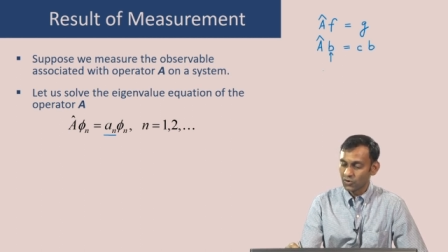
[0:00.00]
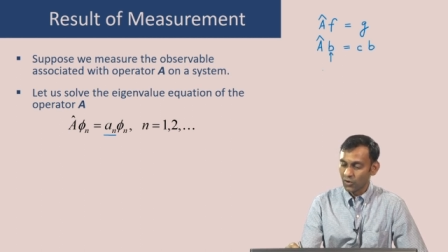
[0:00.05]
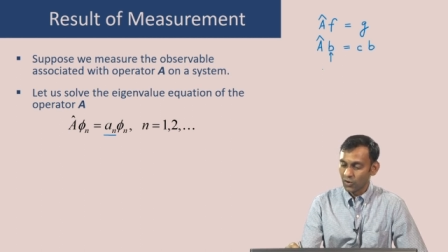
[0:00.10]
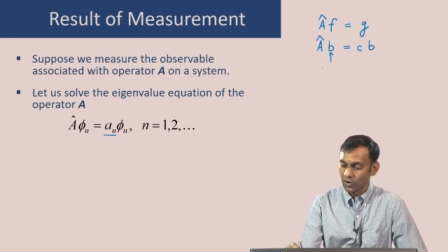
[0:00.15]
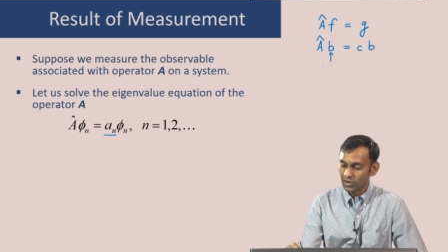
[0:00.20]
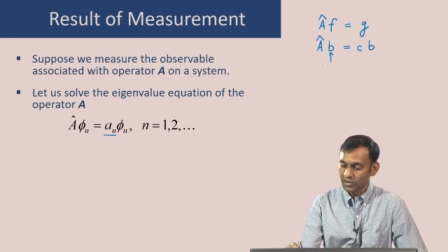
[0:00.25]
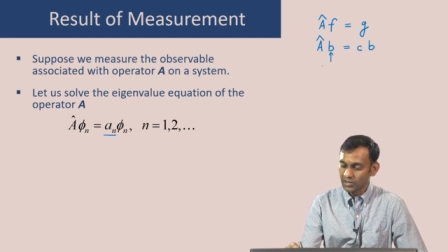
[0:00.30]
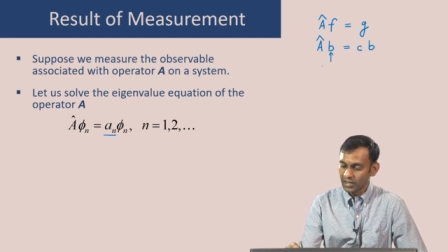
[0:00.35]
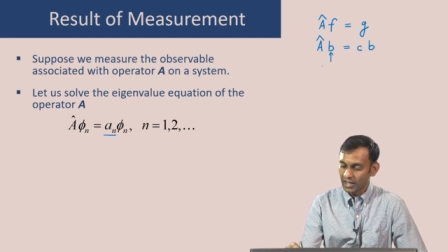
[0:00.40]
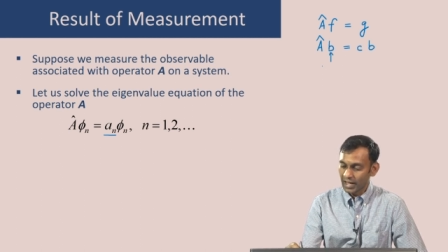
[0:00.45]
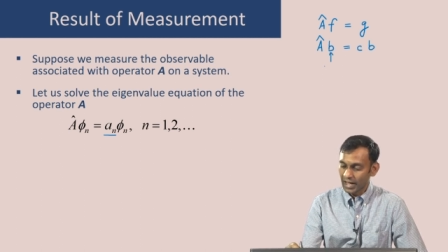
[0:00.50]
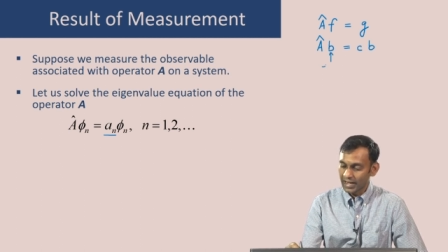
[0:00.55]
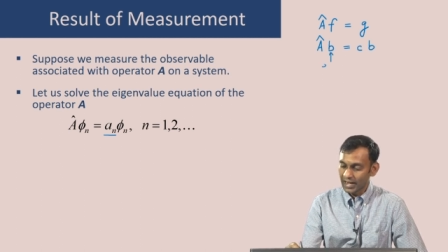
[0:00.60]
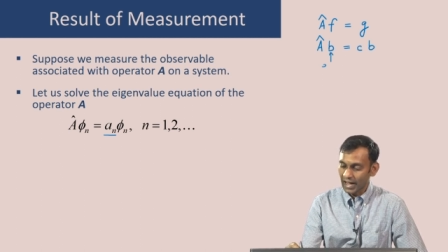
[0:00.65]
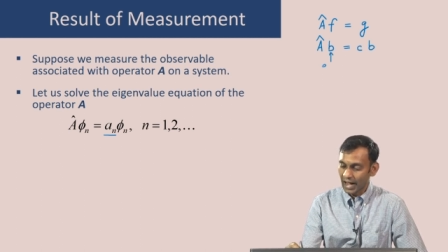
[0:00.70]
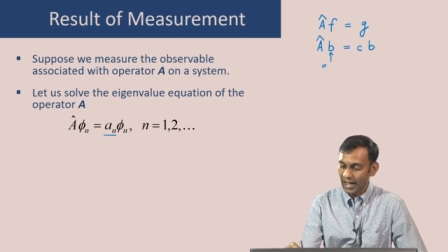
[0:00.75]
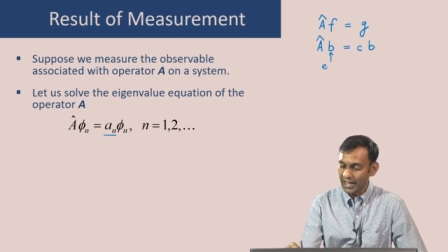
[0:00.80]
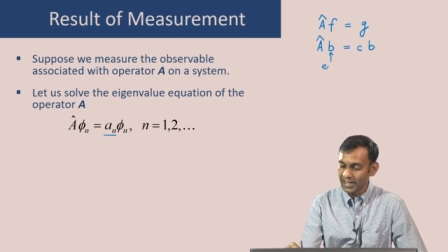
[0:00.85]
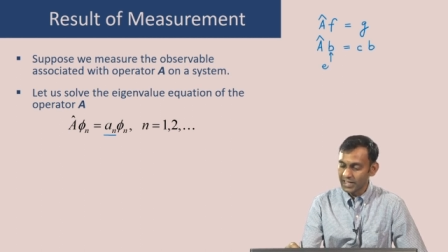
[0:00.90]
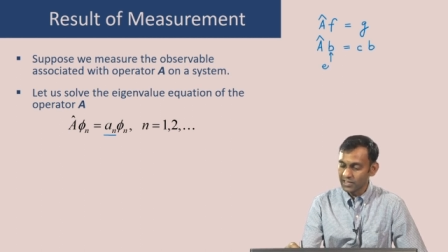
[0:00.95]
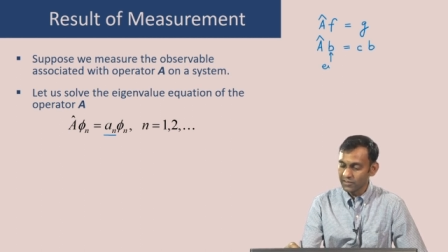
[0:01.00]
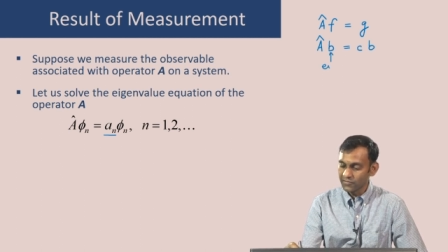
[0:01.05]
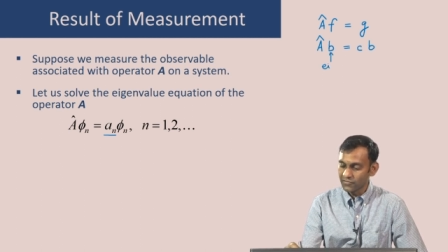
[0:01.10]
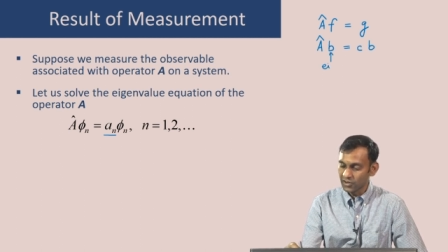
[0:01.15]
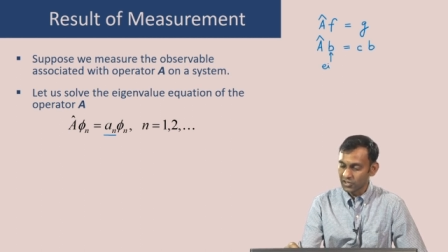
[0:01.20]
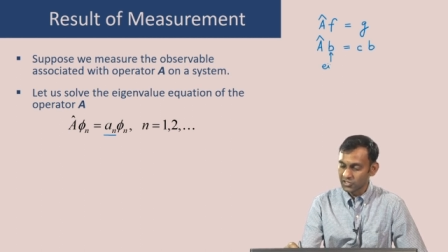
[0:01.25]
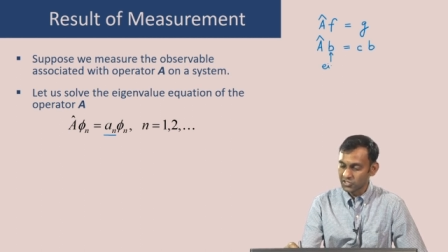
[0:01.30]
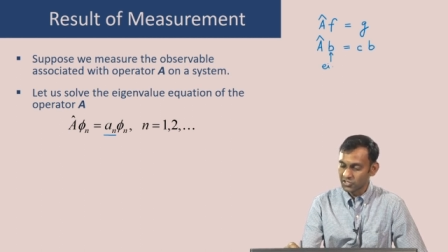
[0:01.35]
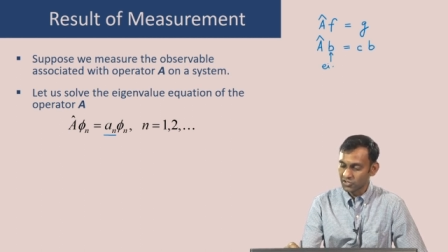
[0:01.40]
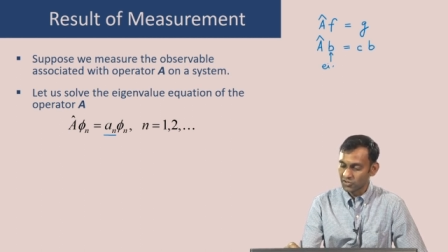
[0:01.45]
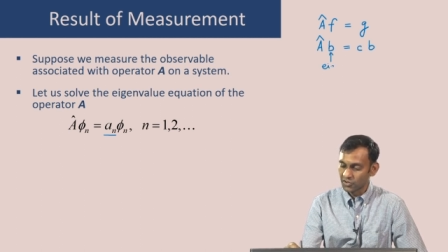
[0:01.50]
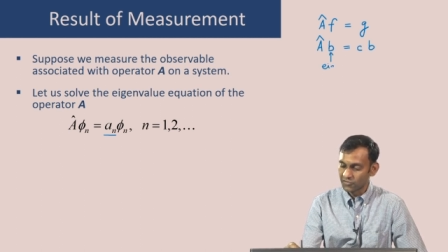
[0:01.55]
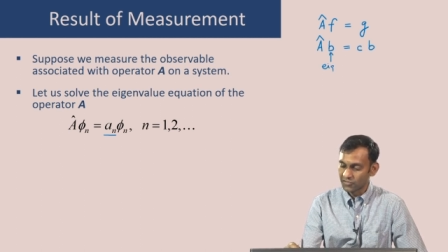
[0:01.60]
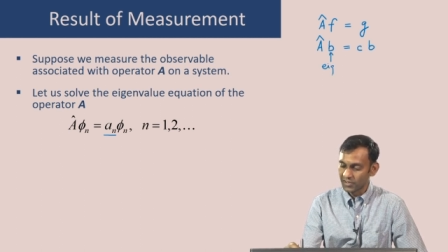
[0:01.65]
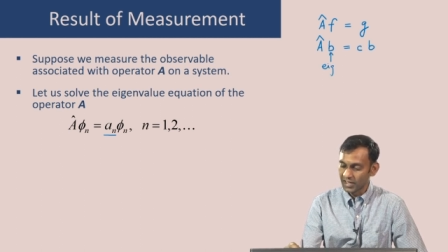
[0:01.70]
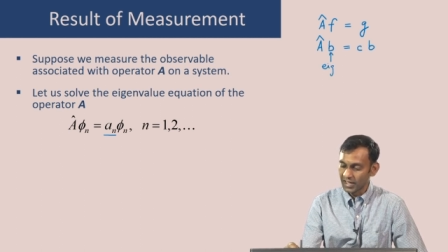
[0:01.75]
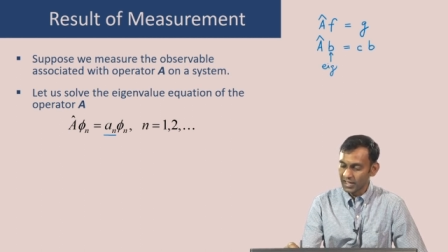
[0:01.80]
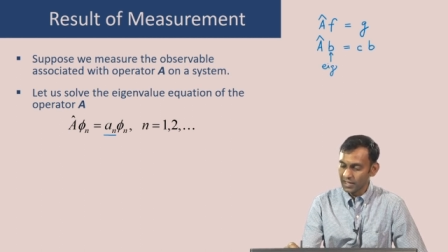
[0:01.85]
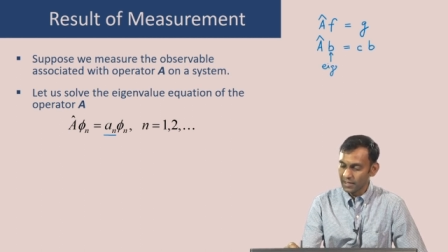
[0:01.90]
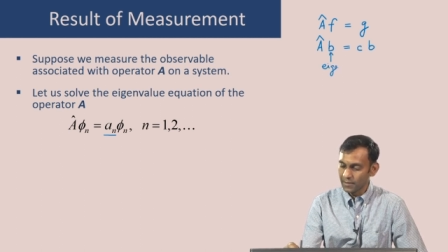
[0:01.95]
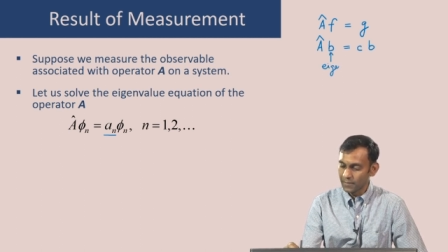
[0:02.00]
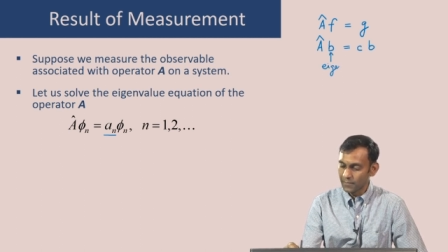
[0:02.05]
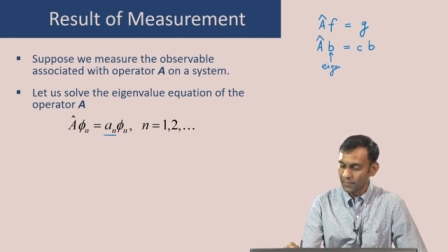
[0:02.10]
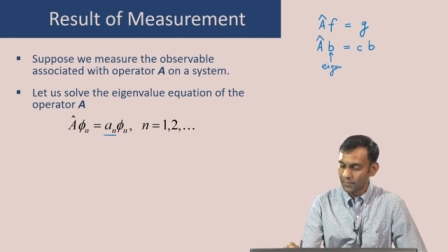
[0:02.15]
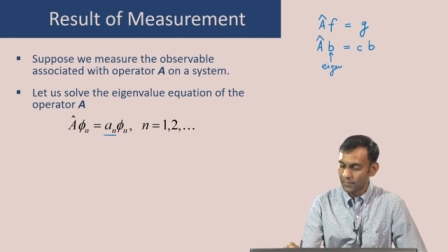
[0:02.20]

called an eigenfunction of a